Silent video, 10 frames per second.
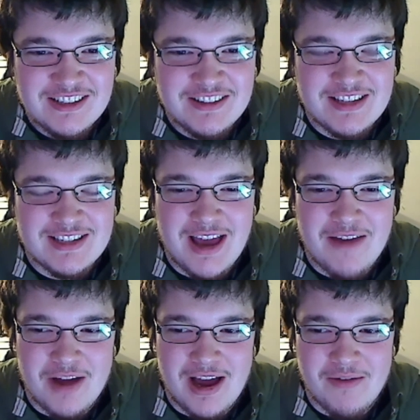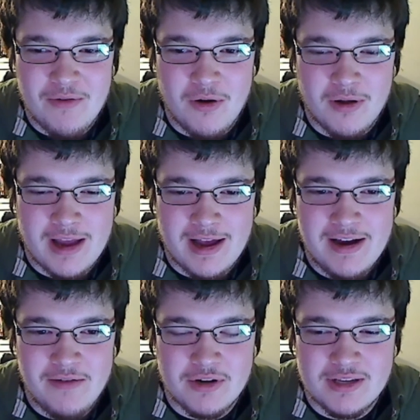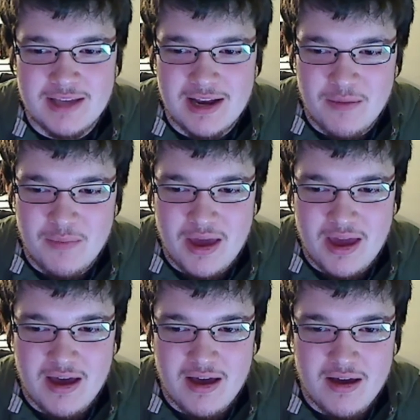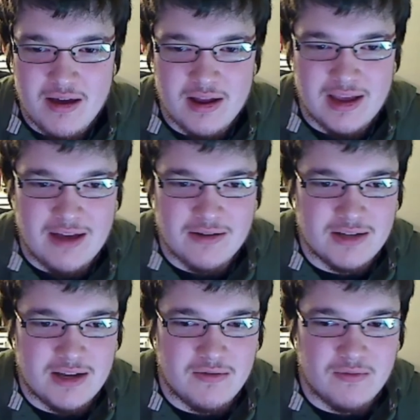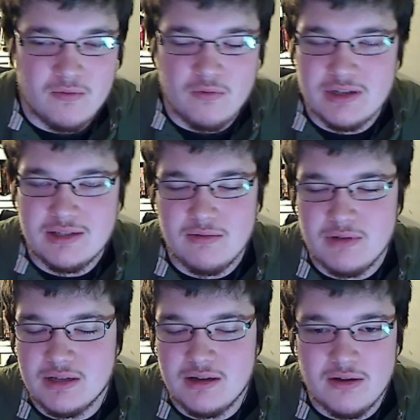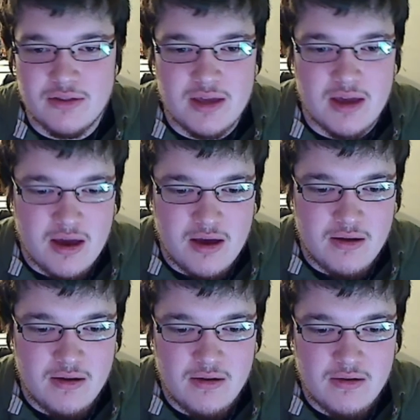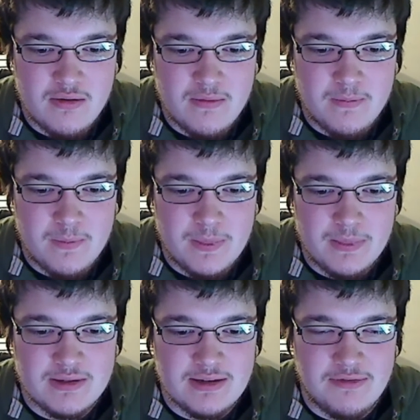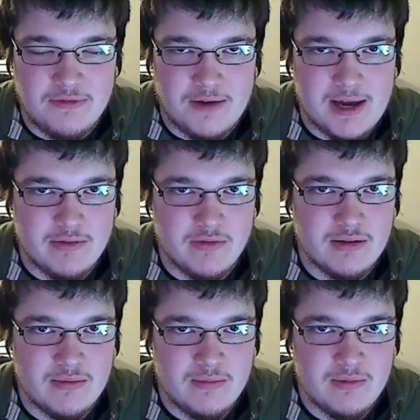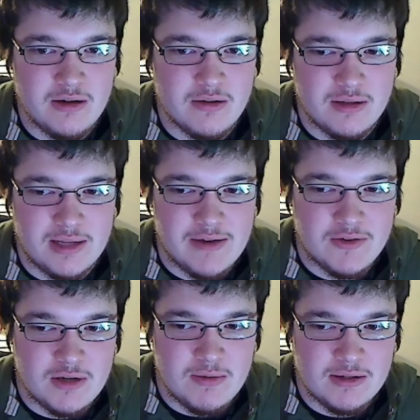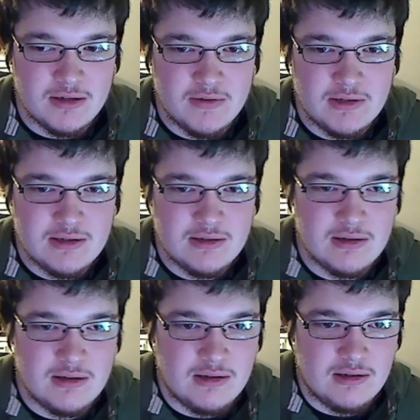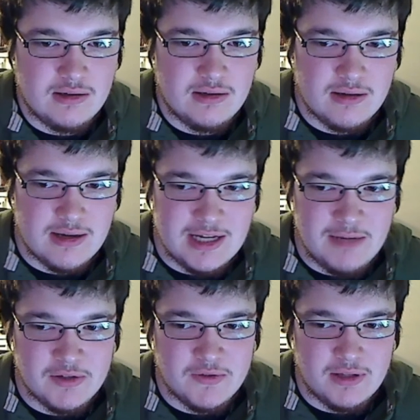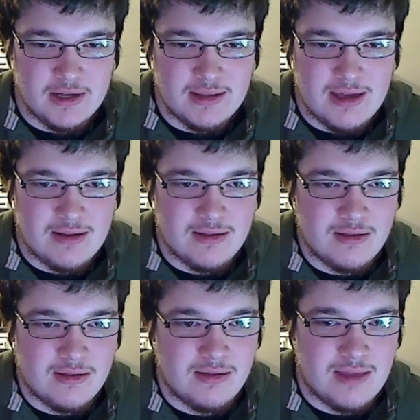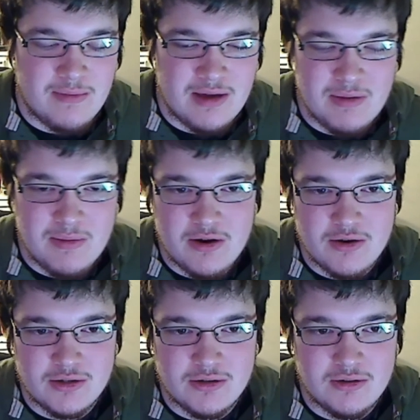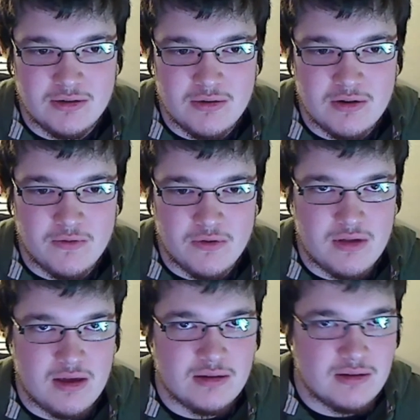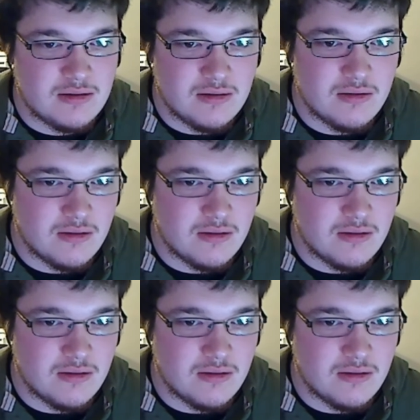This I kind of want to set up an account on what's it called, the it's like 5 of them, you know, the live streaming services, because I almost feel like that might be better suited for this.